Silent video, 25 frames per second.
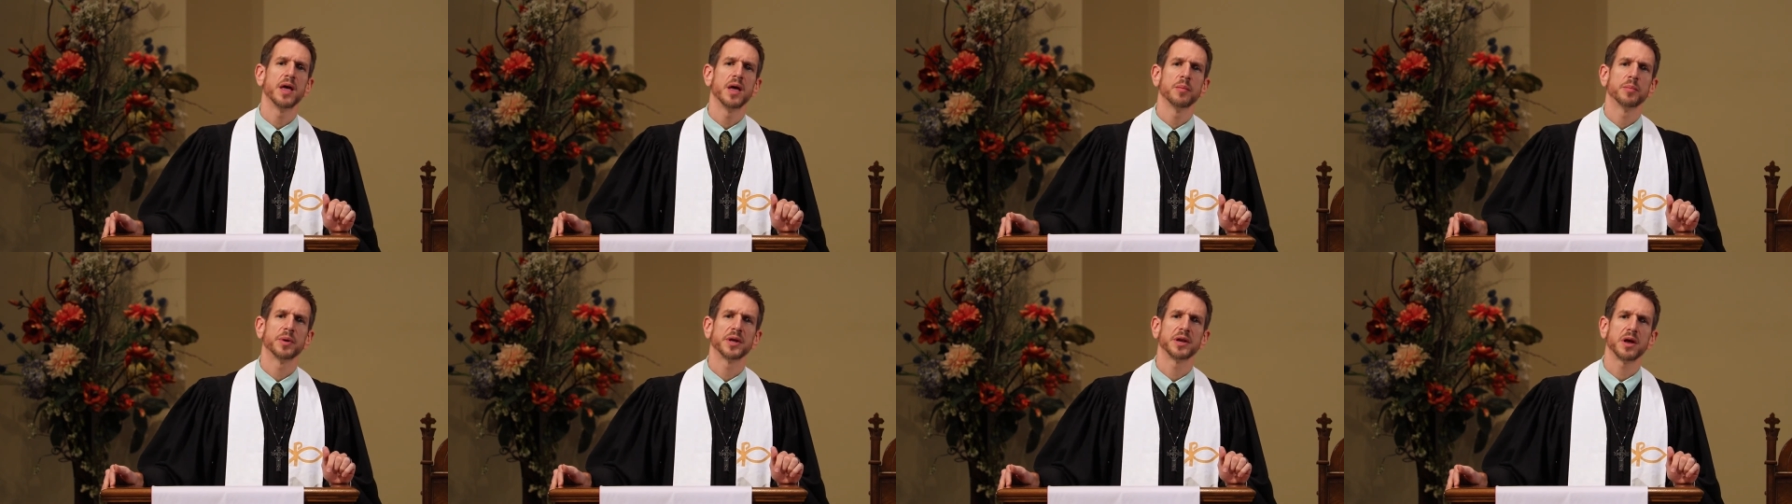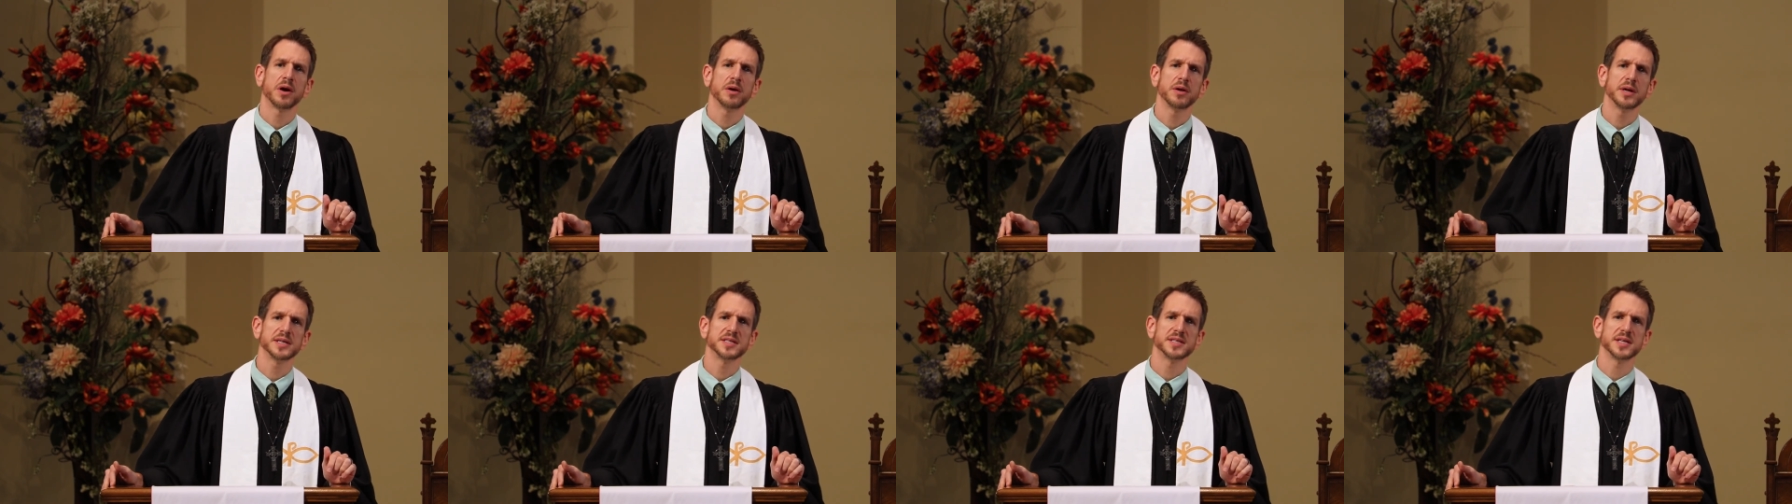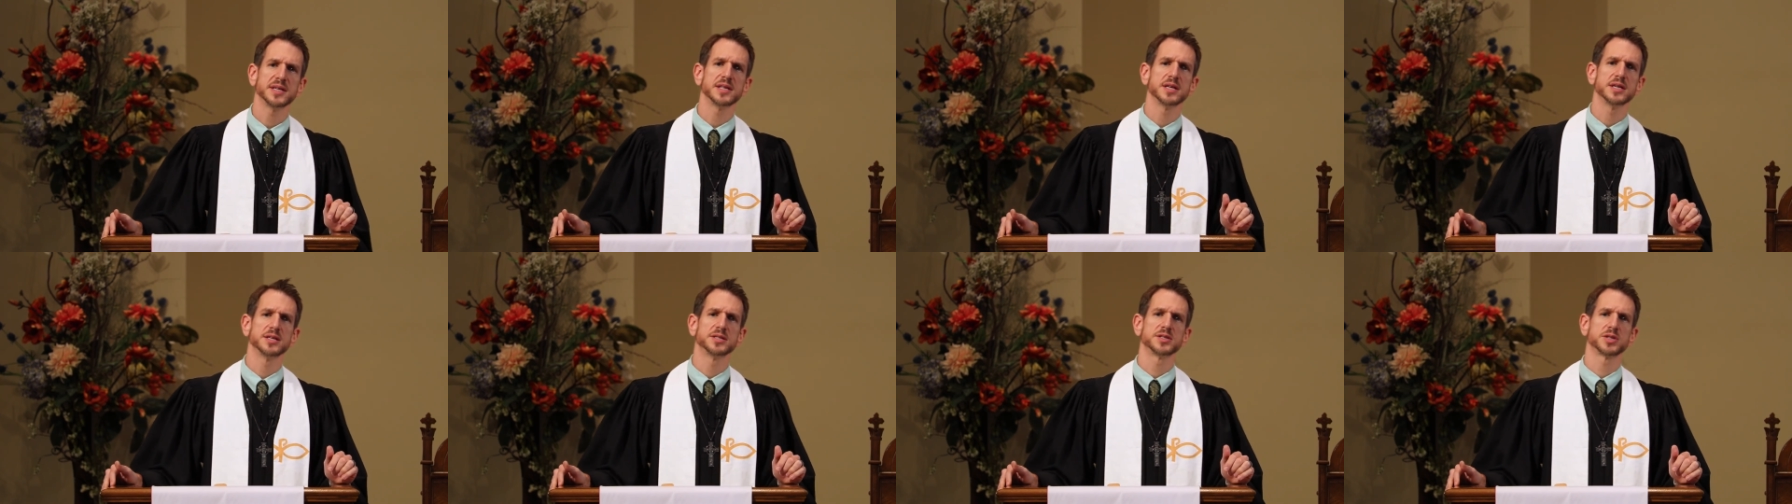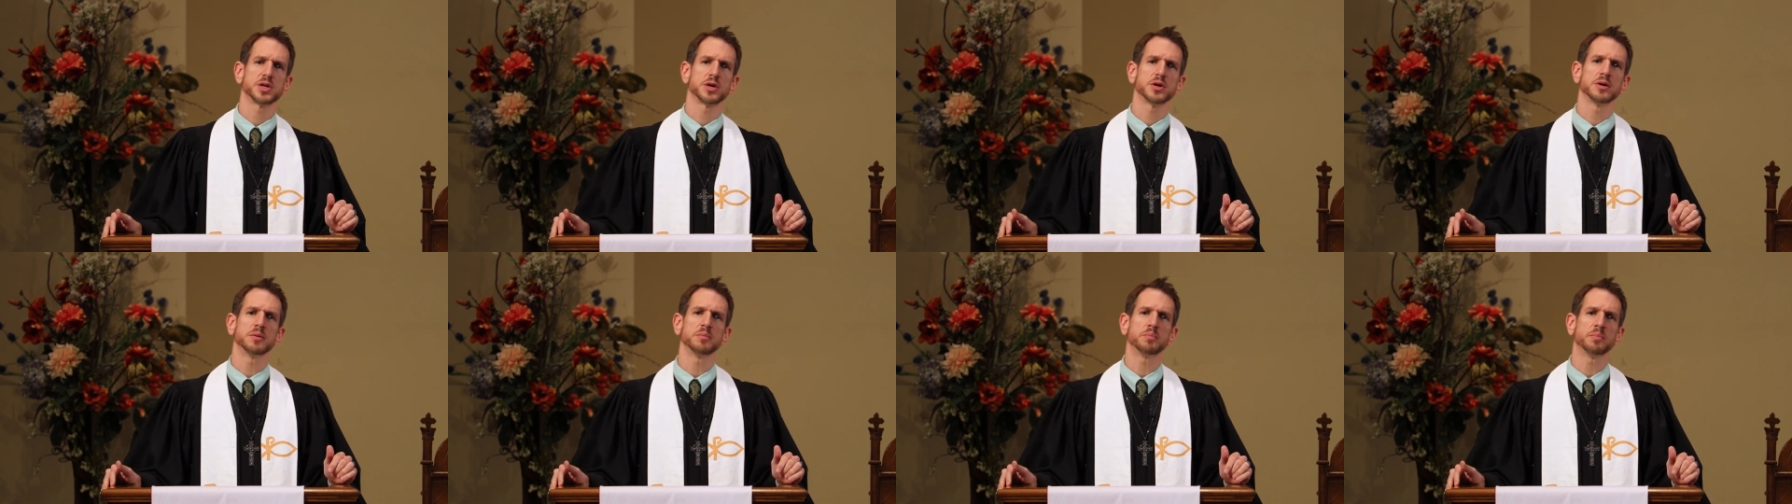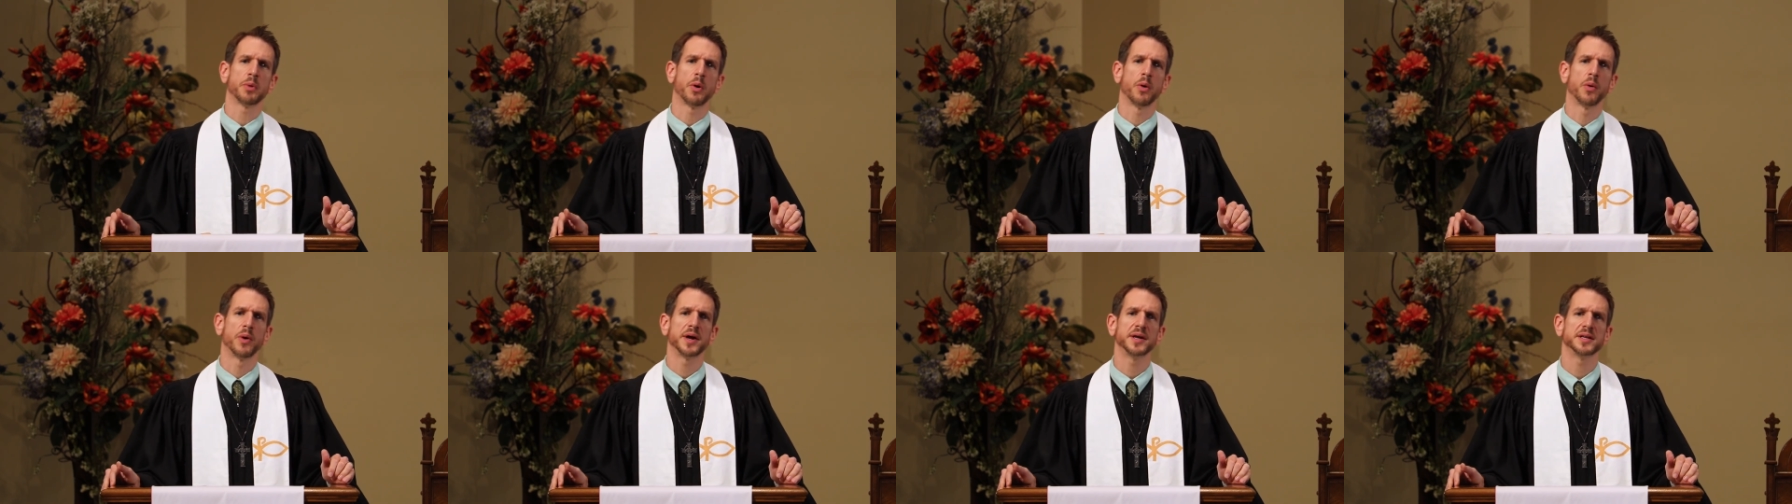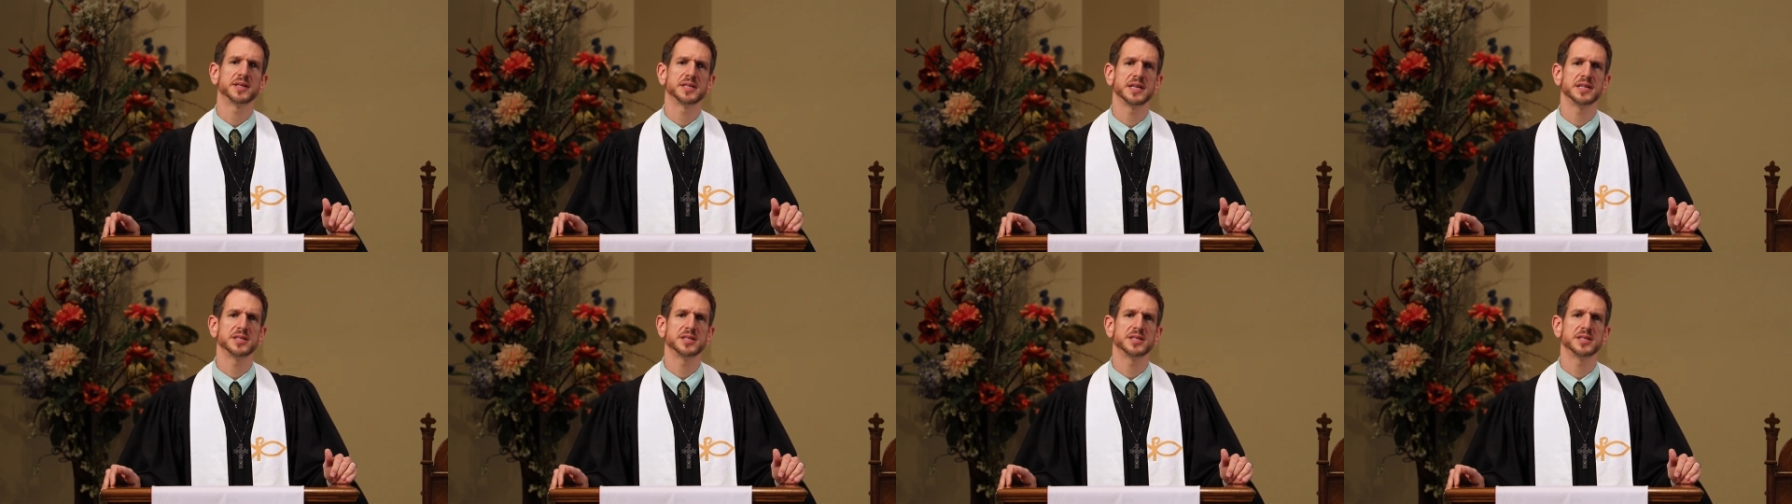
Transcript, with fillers: But notice at a certain point,